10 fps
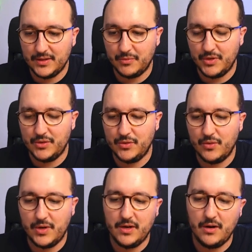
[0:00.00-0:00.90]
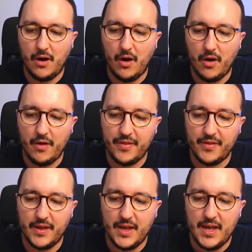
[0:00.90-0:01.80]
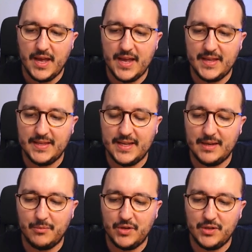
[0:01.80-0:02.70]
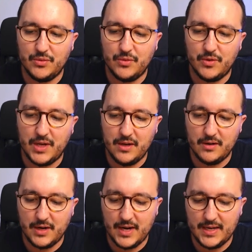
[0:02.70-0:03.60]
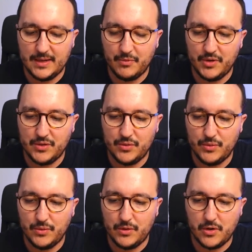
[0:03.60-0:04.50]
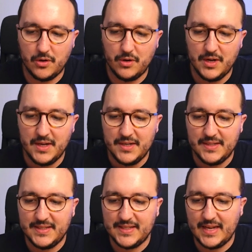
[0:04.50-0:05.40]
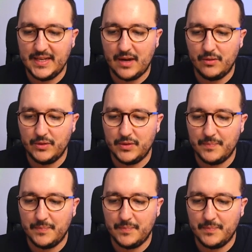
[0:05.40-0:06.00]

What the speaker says: I'm going to go here auth, and then I'm going to go here and I'm going to call sign out,